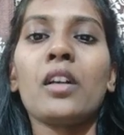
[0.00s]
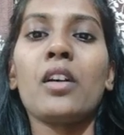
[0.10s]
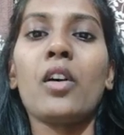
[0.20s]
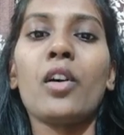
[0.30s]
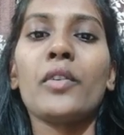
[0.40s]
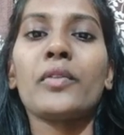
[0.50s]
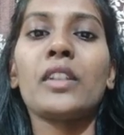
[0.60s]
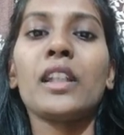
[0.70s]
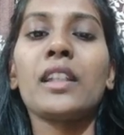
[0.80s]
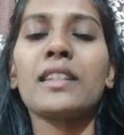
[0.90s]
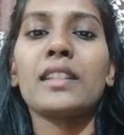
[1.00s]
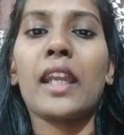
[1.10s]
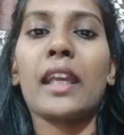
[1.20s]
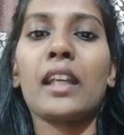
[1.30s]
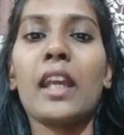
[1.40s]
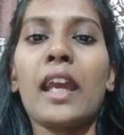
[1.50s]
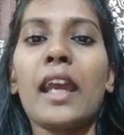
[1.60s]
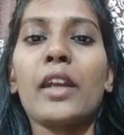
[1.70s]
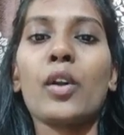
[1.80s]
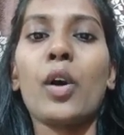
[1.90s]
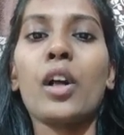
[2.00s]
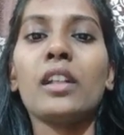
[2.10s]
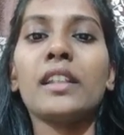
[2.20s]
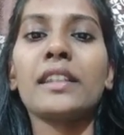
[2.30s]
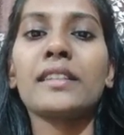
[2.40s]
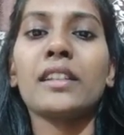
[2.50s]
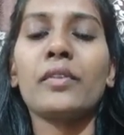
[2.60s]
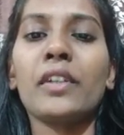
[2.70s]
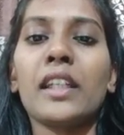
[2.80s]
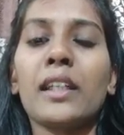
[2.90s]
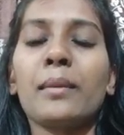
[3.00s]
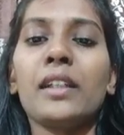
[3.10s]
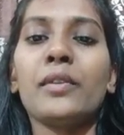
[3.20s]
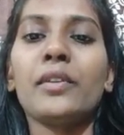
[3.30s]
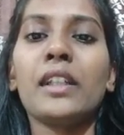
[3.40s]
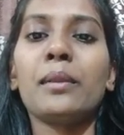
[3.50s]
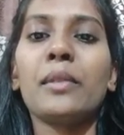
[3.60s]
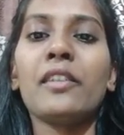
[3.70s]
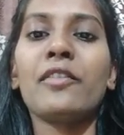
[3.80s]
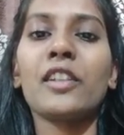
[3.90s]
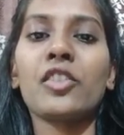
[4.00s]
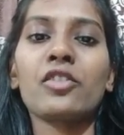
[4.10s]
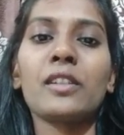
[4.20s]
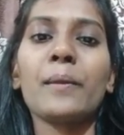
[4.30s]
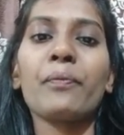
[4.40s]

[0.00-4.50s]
of the stack and all its variable will be flushed